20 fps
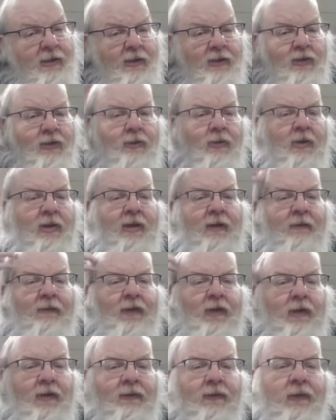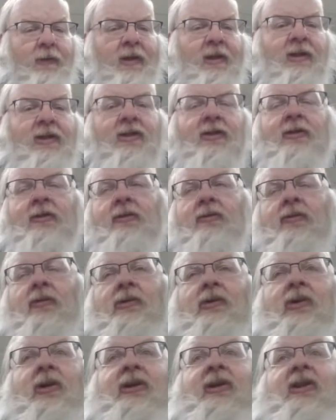you can feel free to
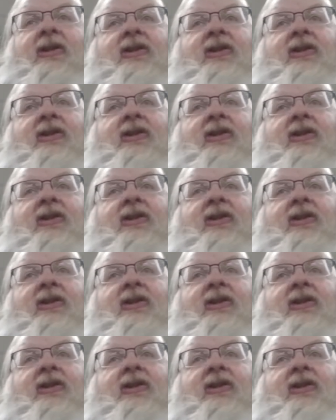look at the